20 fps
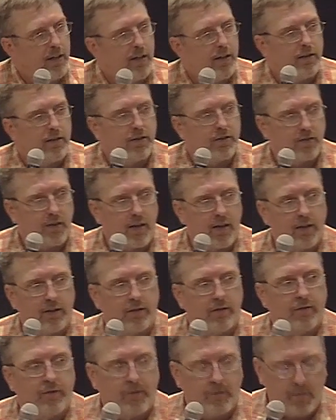this kind
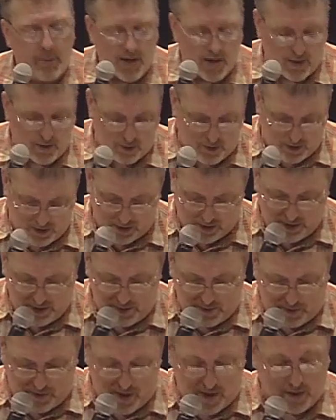of power in your
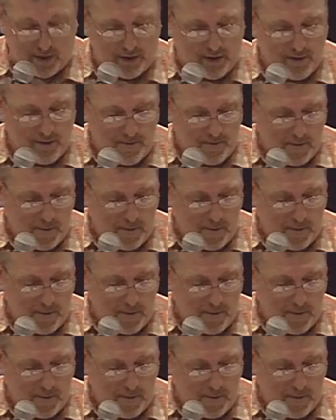pocket.